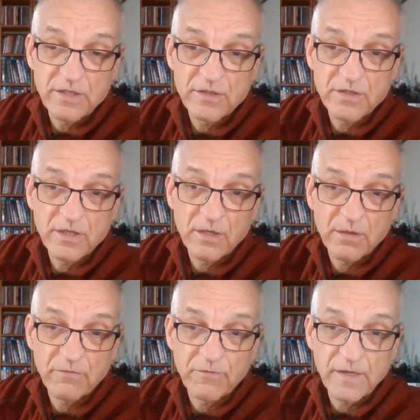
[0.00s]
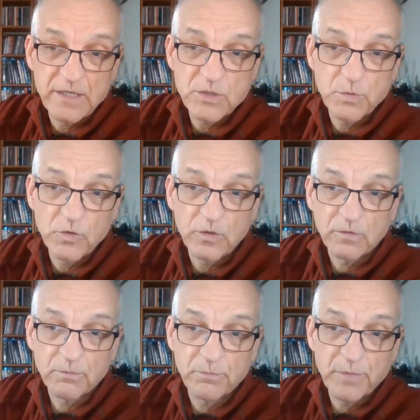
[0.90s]
It's uh, a fairly
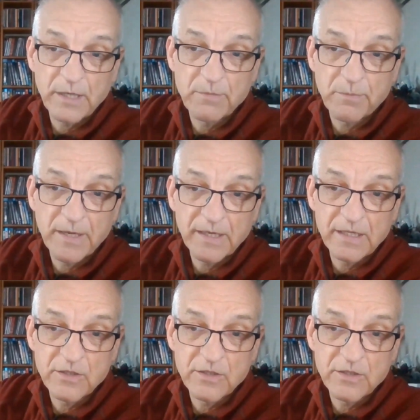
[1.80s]
small paperback.